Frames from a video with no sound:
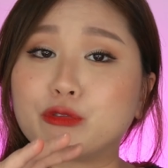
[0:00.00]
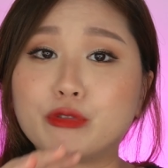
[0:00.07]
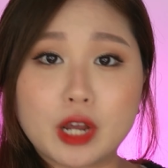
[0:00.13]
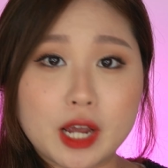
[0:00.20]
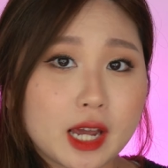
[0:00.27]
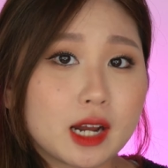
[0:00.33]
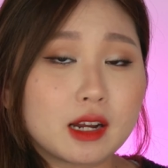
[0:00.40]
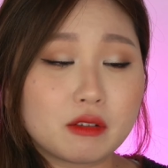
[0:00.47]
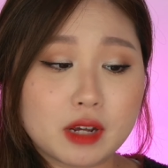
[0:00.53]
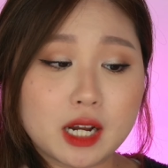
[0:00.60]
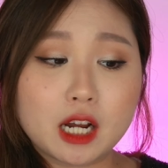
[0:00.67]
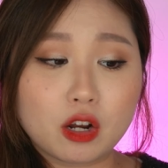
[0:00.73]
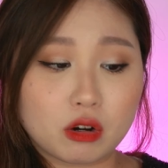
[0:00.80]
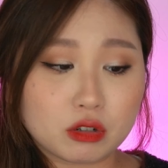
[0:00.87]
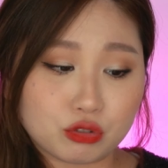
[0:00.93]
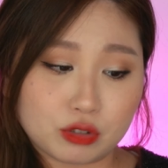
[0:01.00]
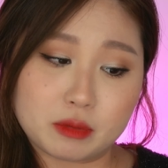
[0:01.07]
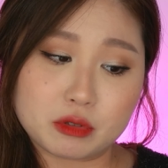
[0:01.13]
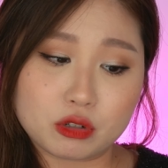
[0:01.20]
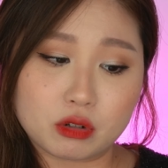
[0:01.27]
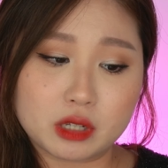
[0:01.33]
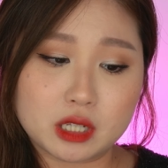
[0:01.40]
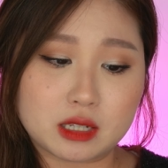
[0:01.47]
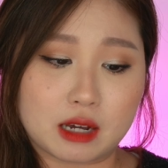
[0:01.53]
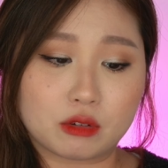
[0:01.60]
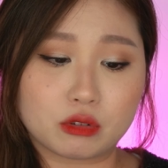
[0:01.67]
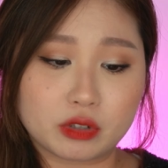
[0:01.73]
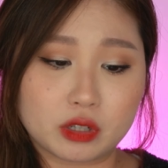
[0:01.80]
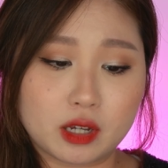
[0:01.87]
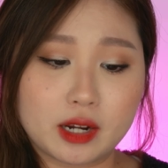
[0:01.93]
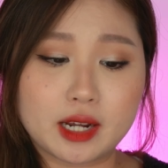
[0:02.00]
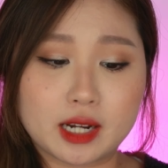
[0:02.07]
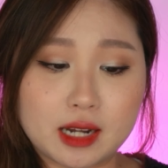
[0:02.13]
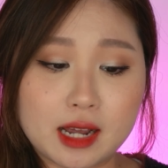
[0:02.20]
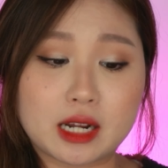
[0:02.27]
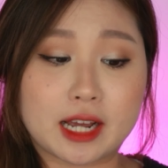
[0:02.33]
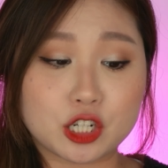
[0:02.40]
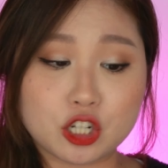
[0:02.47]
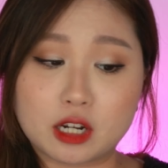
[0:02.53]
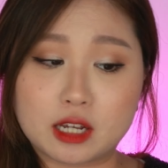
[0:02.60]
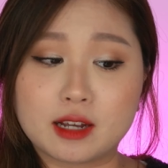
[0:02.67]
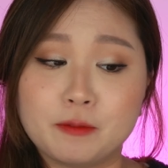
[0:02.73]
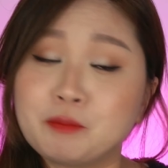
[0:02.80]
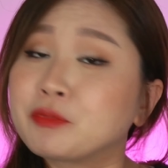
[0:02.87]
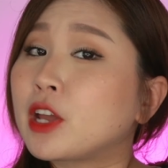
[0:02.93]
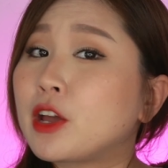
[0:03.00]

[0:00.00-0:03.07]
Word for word: really, really long drapes going down over there, and that actually